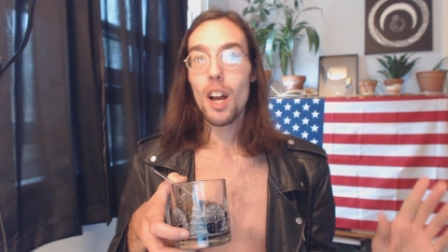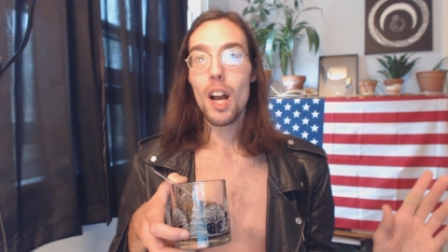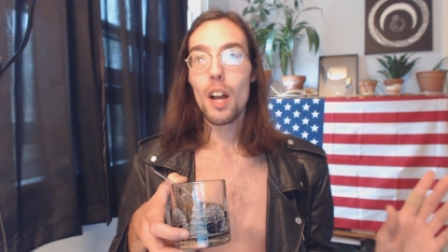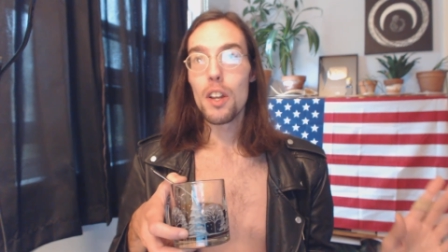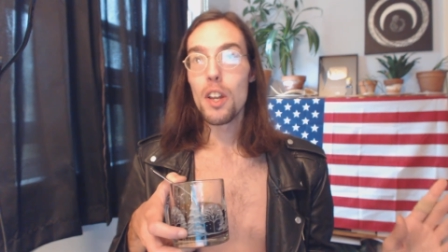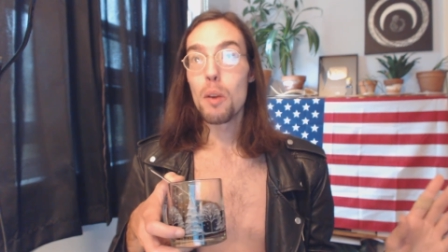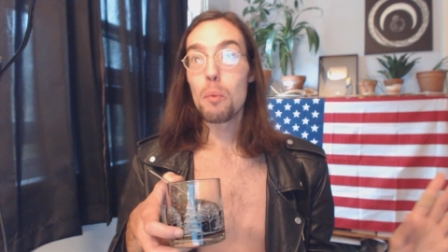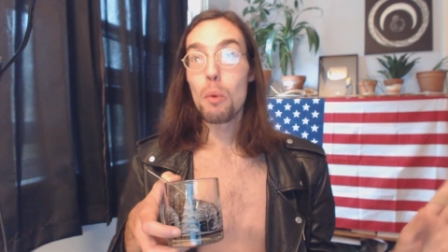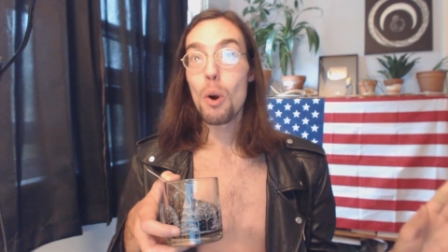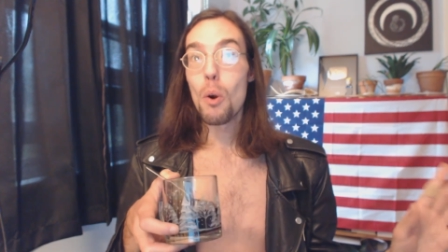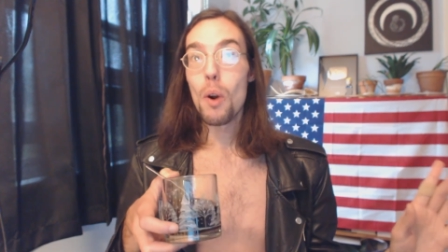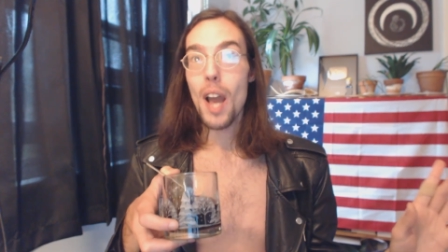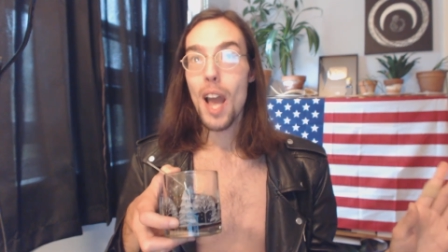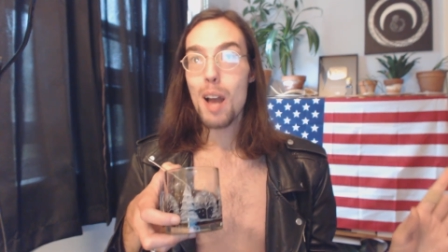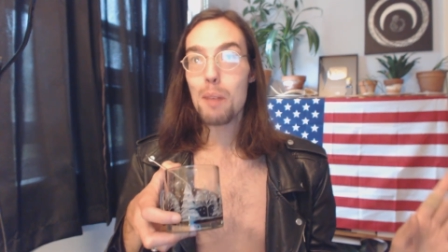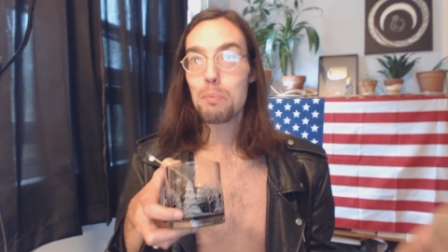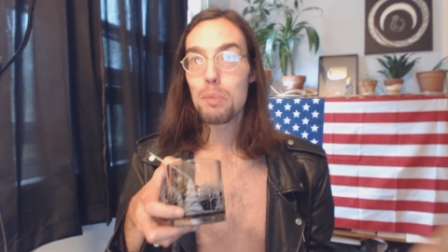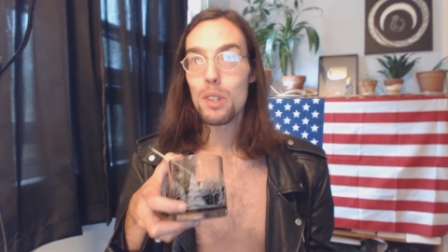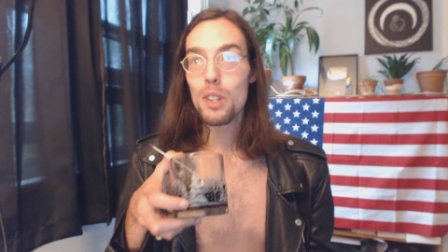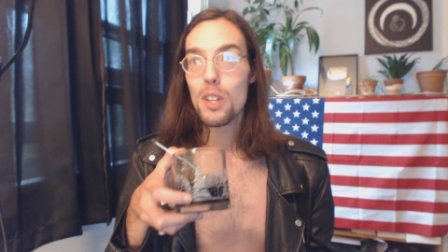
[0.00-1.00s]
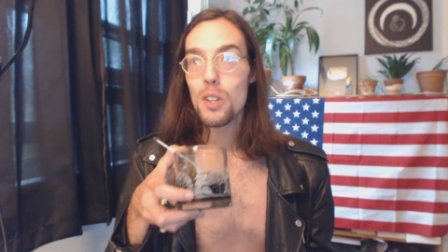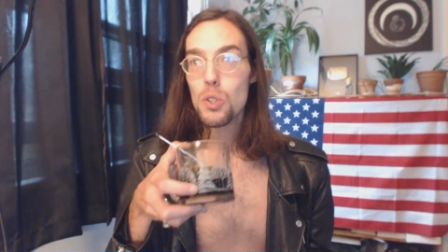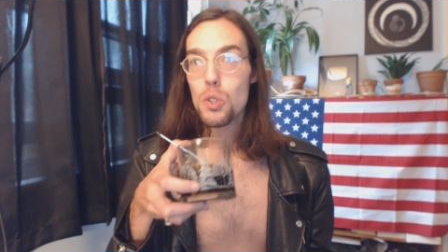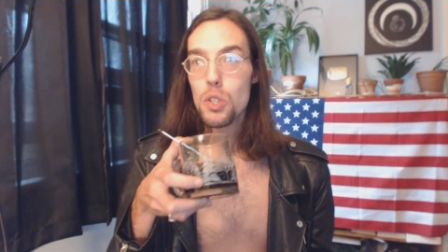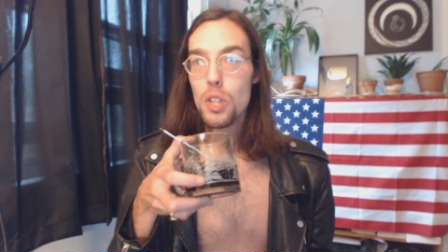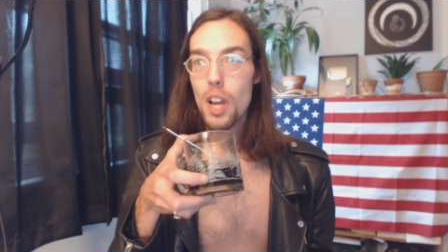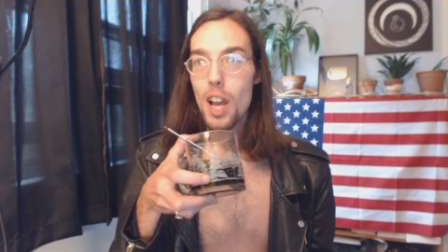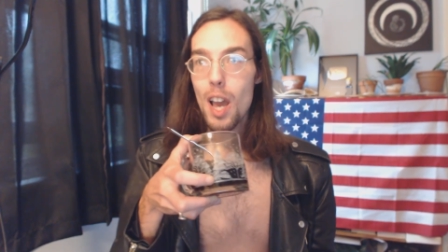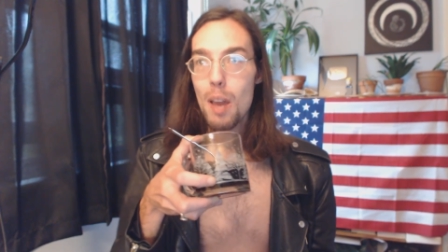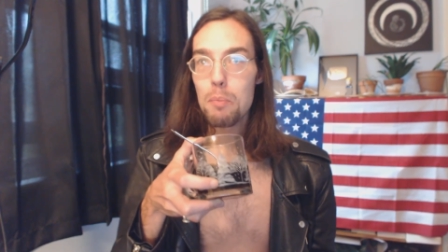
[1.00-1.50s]
Uh, it won't happen
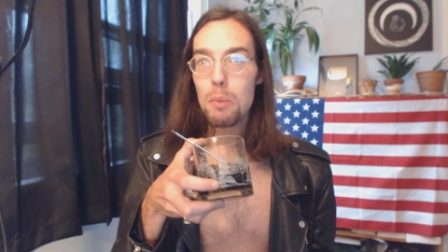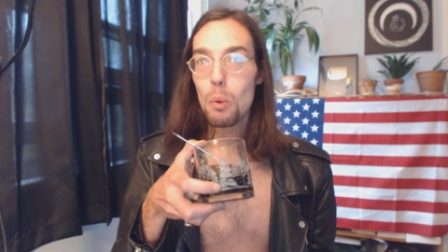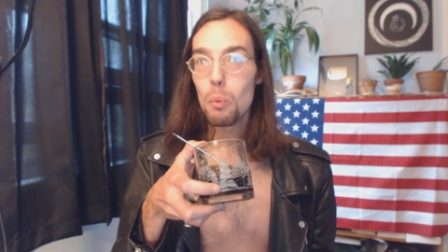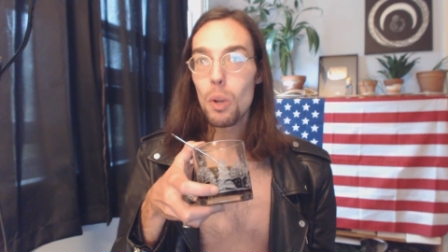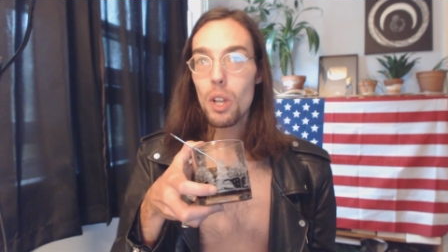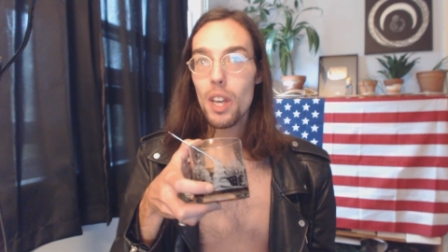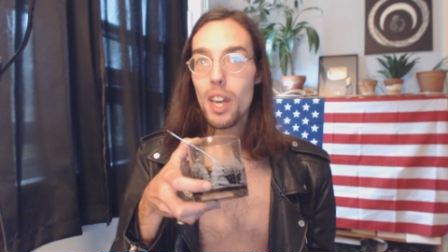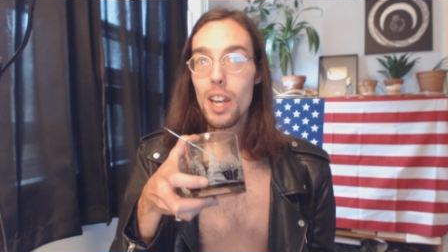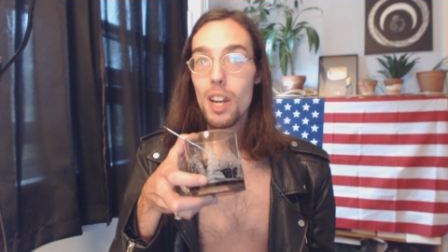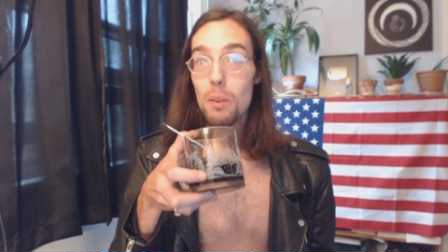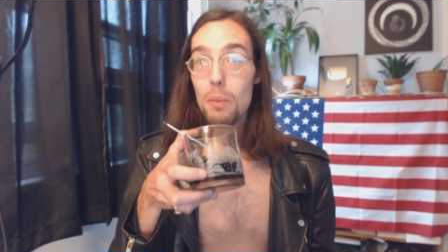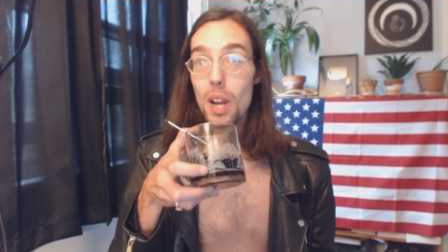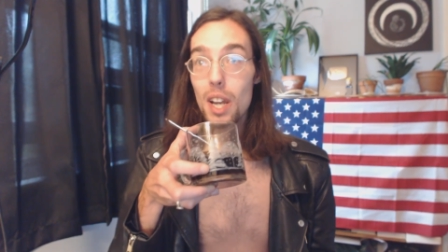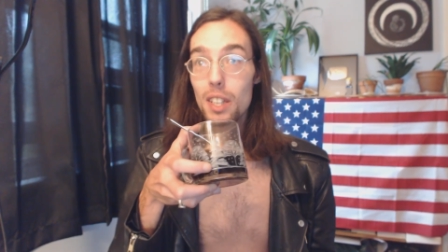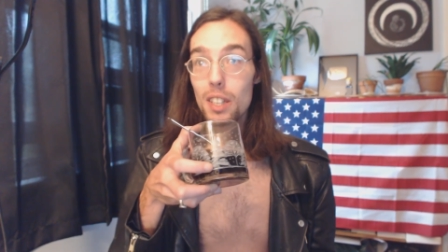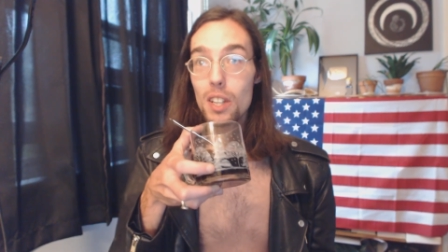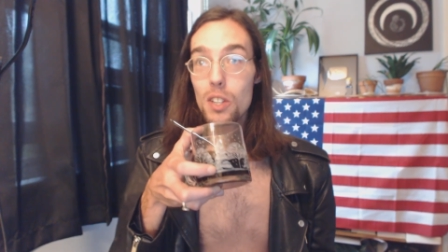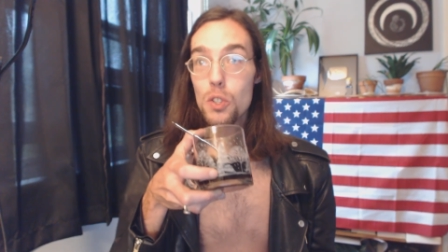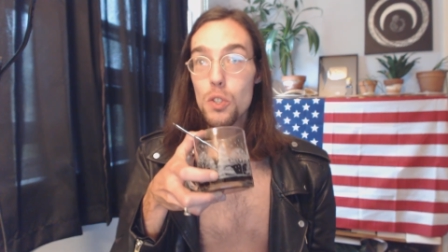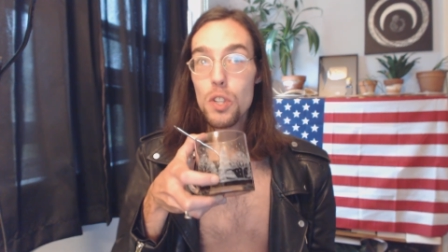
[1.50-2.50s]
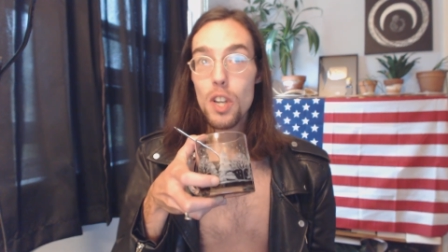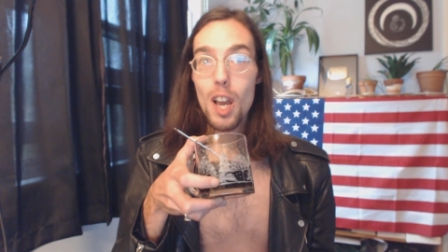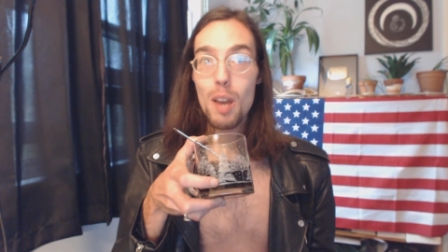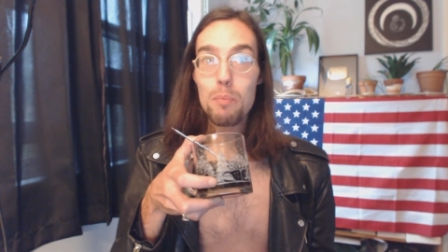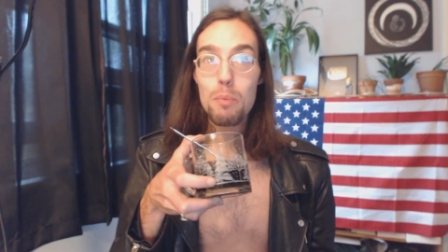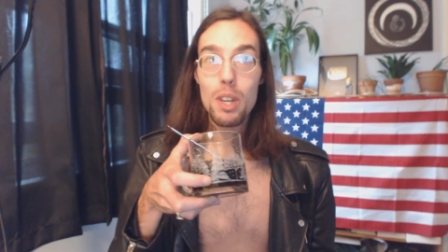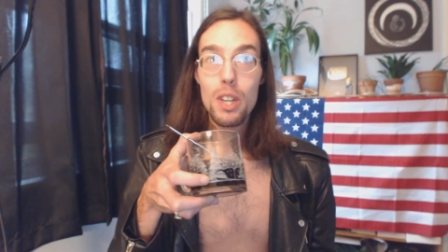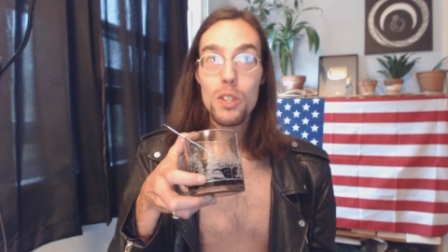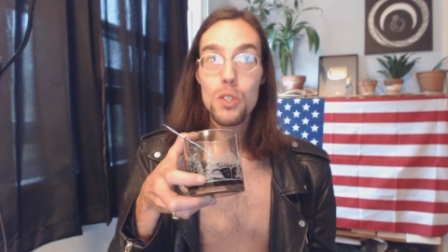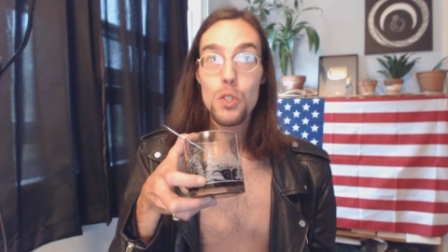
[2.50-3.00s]
this time. We'll get it right this
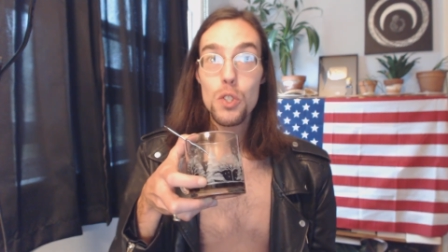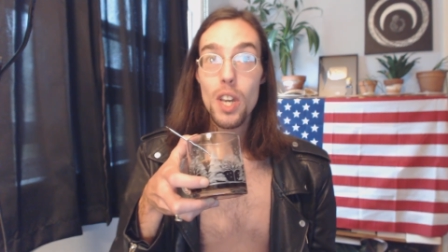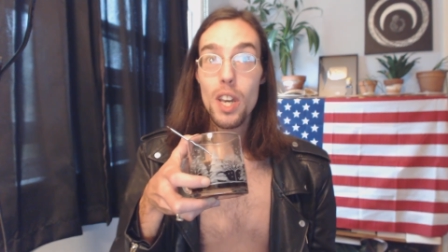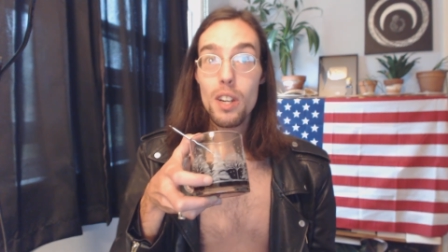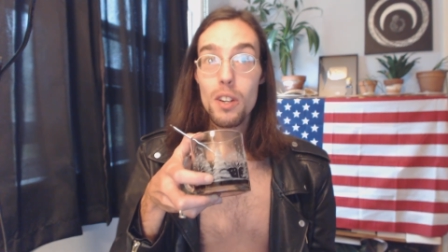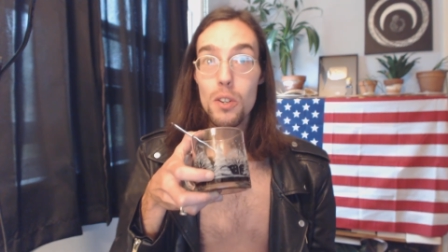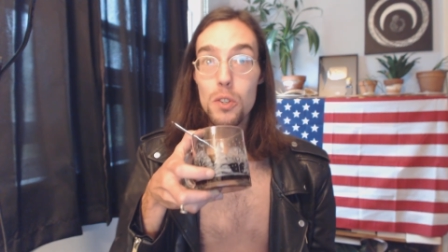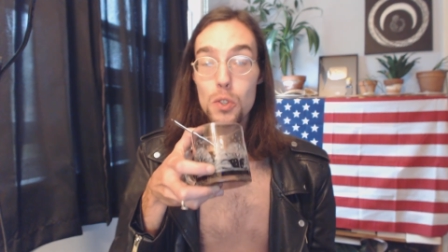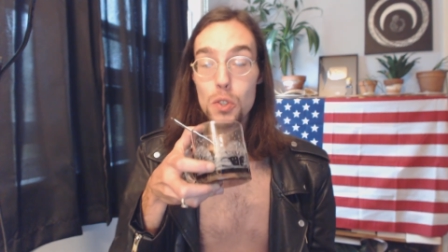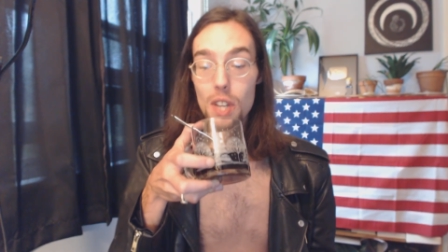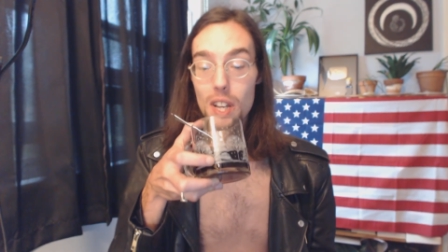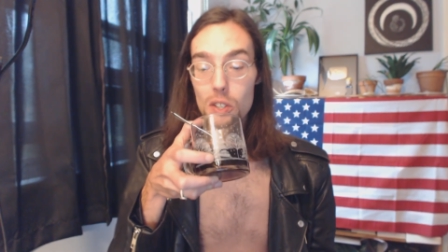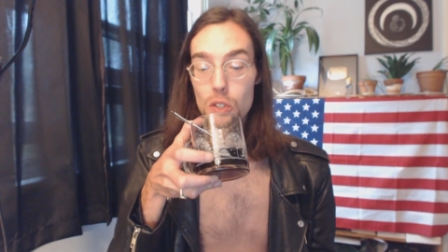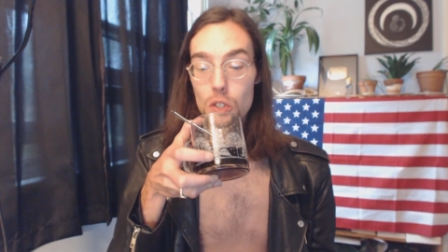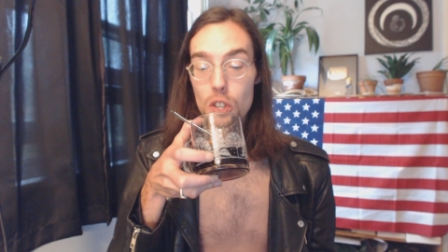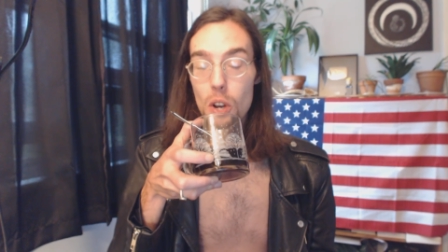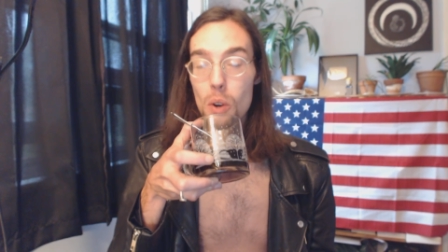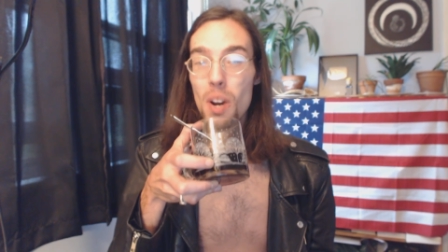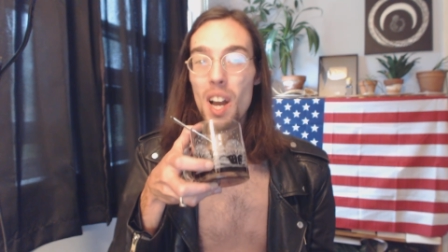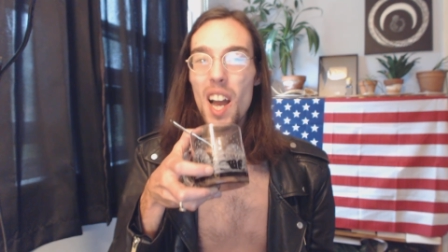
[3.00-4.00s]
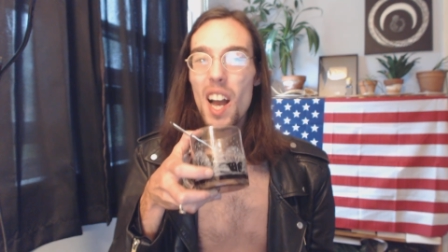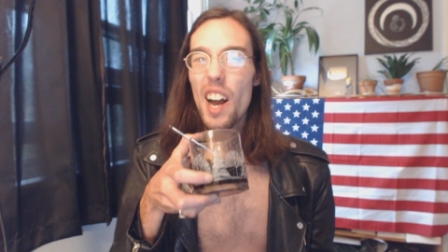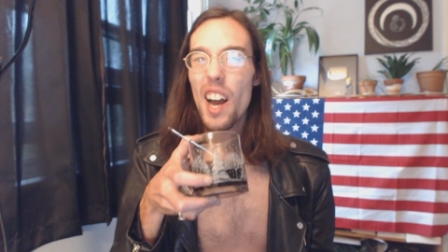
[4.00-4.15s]
time because Sanders says so.